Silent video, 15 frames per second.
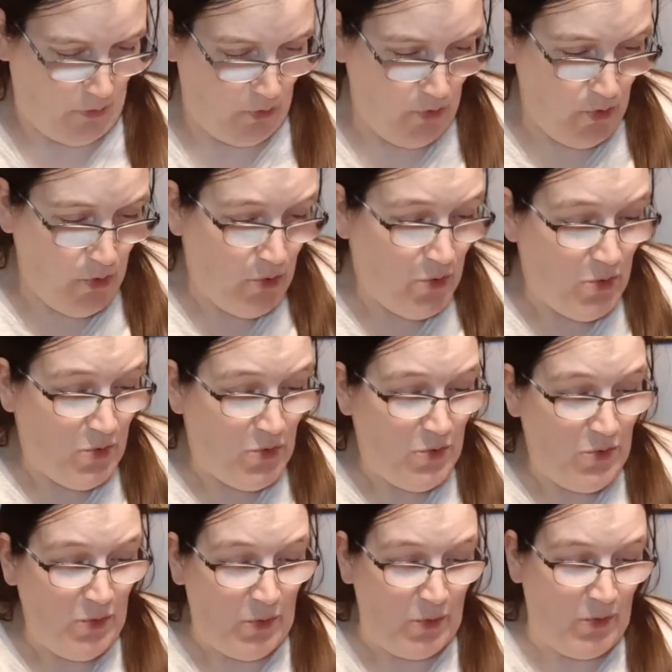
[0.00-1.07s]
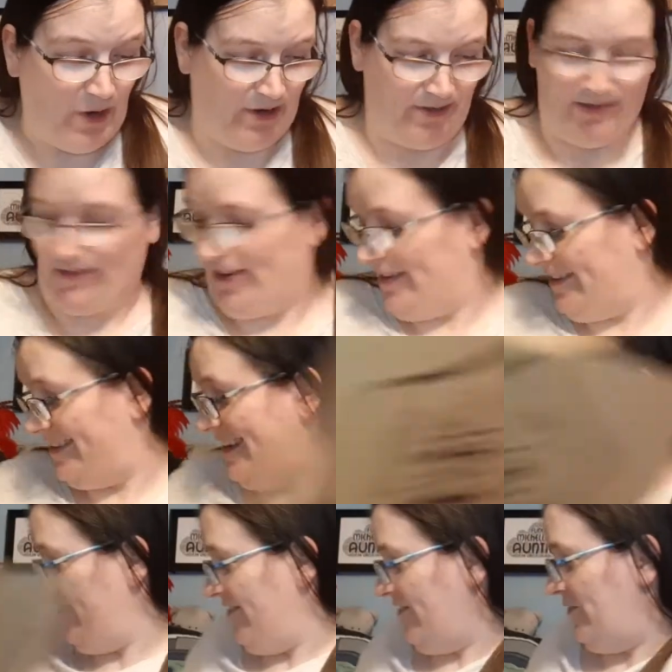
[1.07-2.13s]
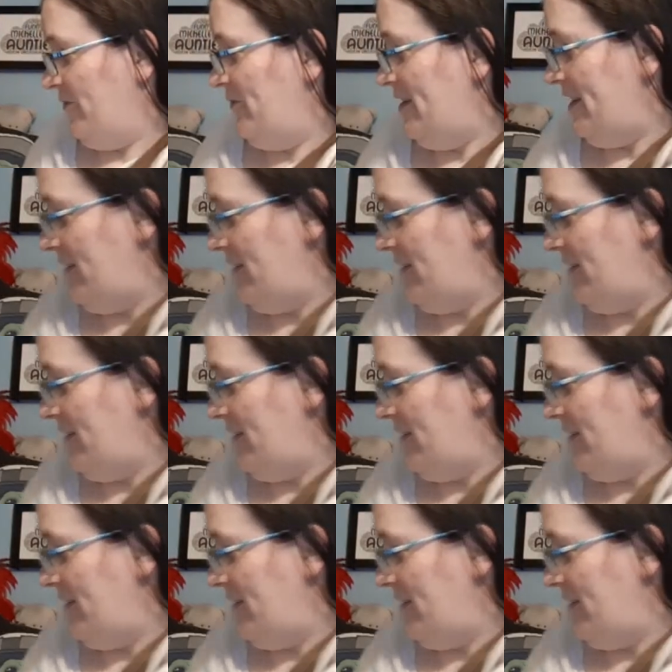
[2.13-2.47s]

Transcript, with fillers: Ooh, sorry, the t-shirt looks really